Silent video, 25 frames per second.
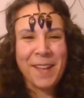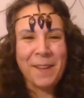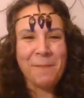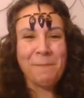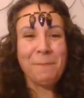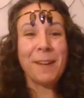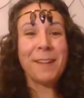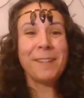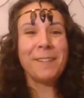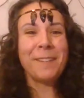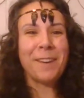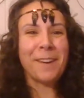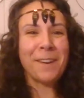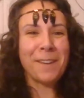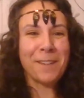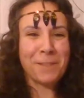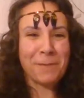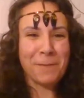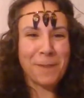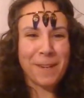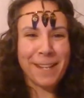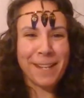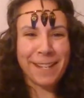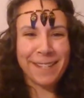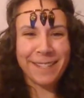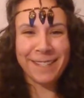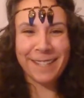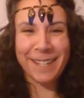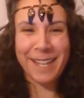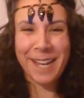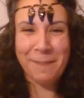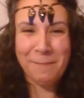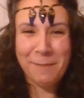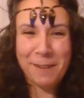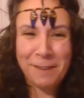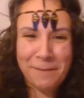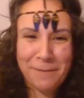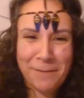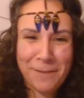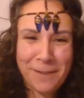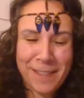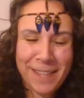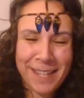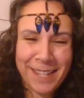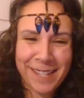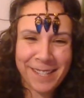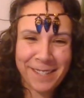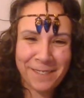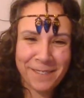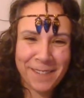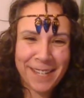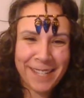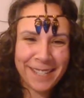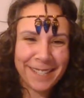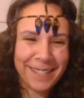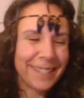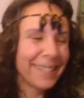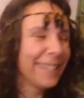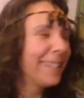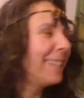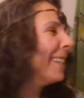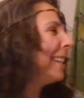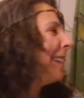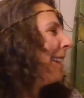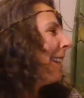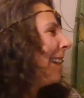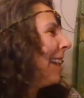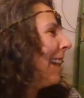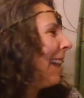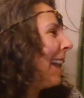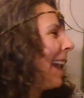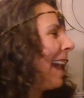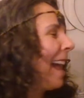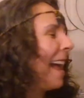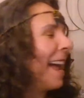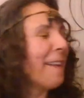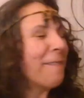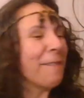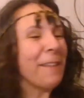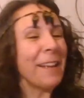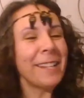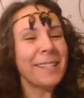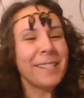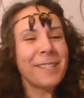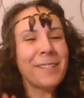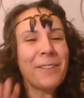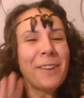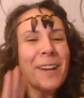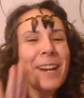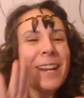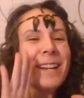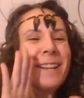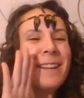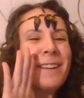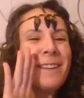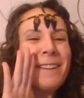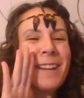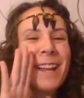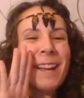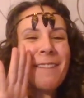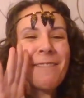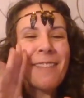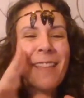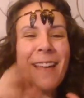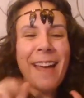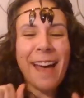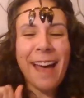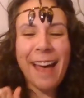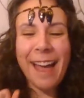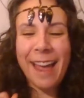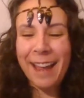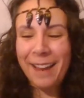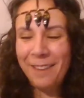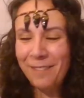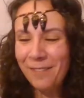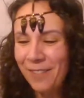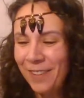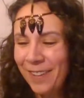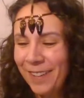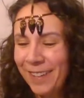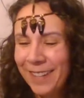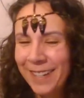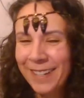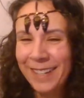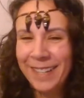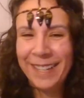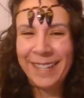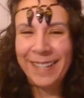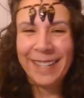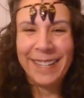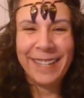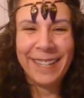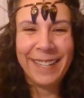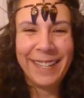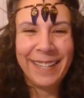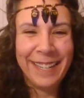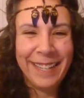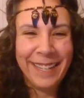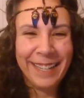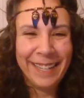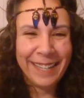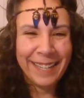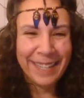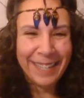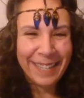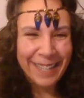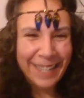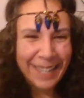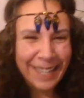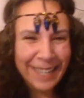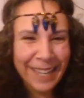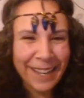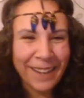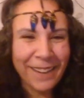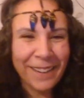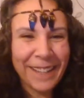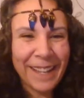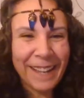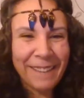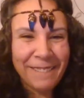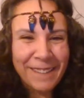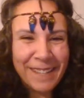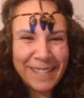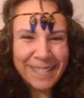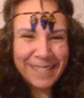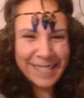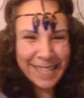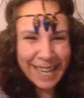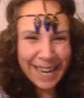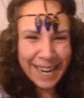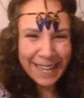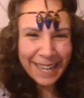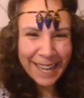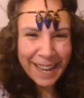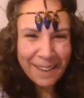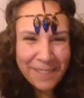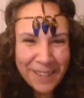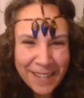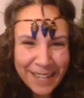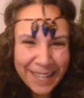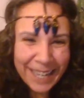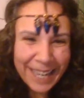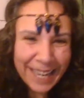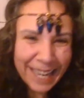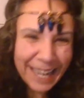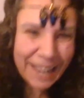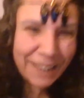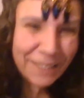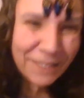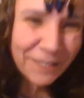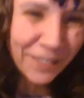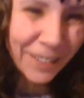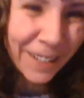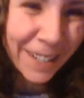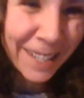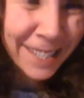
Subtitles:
My dog's wanting to come in for this one. I'm like, sorry, dude, I'm live. Hold on one sec. I'm going to get up for a